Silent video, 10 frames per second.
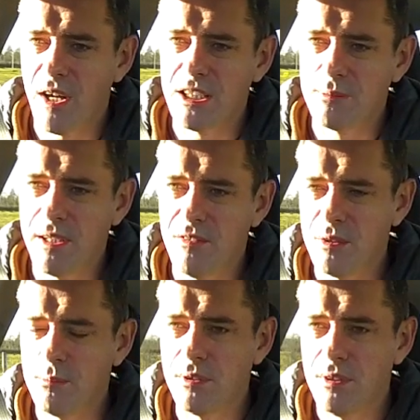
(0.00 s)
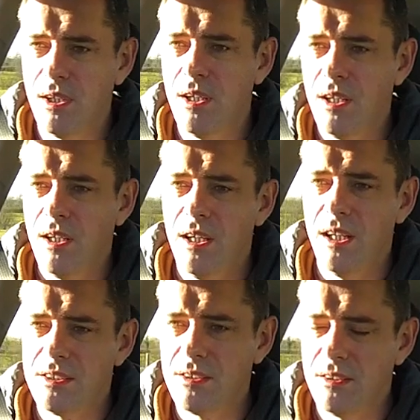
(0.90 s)
I had a spin of it, but
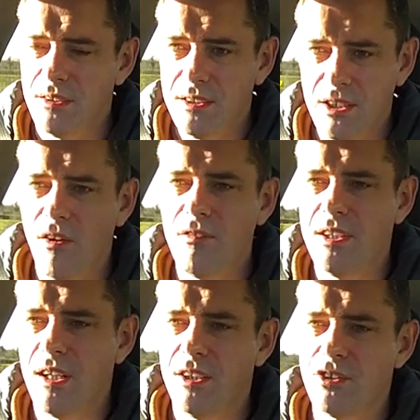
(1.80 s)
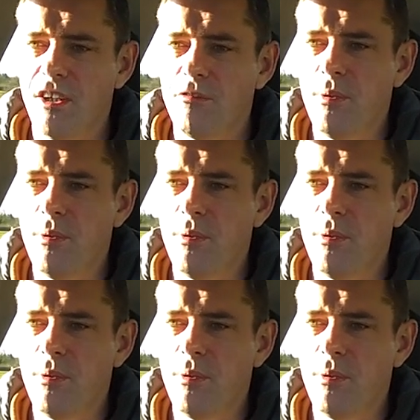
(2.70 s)
it's a lovely thing to drive.